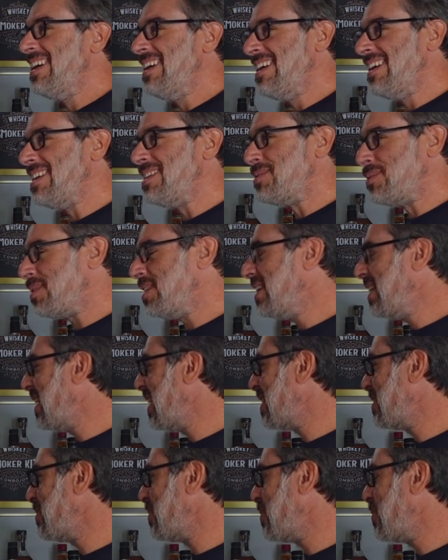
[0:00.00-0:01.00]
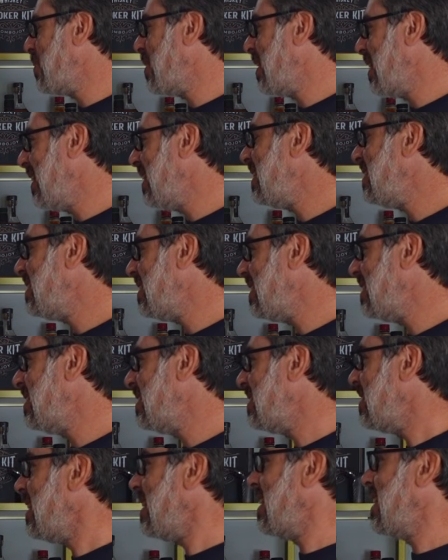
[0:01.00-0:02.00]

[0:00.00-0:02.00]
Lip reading: it's really actually quite easy to take